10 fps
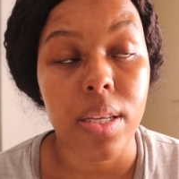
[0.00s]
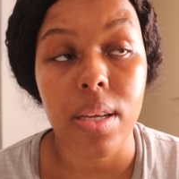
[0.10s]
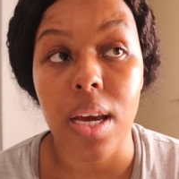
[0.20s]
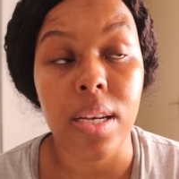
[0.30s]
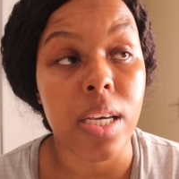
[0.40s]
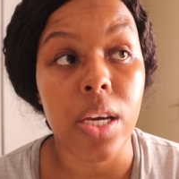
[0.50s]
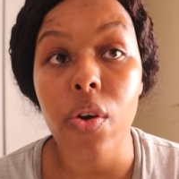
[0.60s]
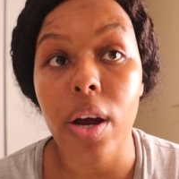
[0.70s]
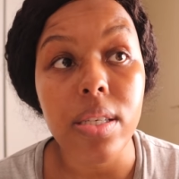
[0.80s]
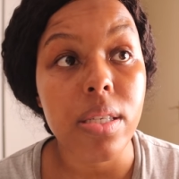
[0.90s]
can
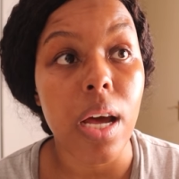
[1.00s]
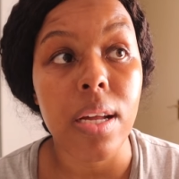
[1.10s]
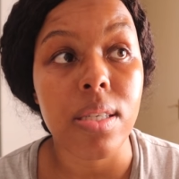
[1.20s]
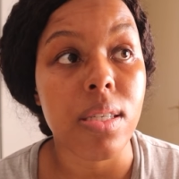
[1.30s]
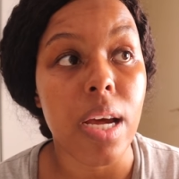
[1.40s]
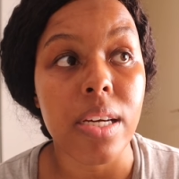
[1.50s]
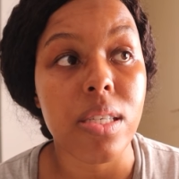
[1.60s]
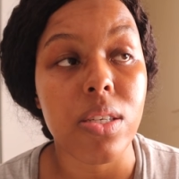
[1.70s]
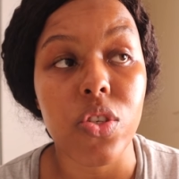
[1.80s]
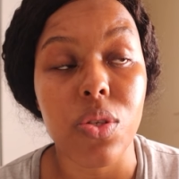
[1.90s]
hear us and
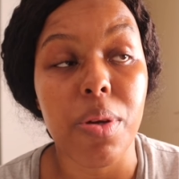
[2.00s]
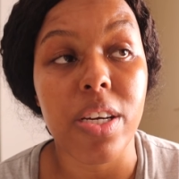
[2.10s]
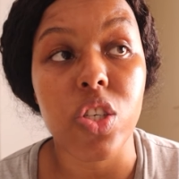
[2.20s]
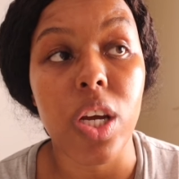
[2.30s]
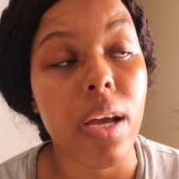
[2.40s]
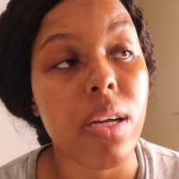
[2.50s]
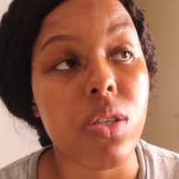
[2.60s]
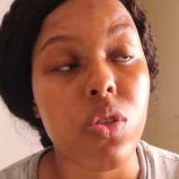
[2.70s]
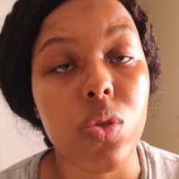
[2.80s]
actually just make a change.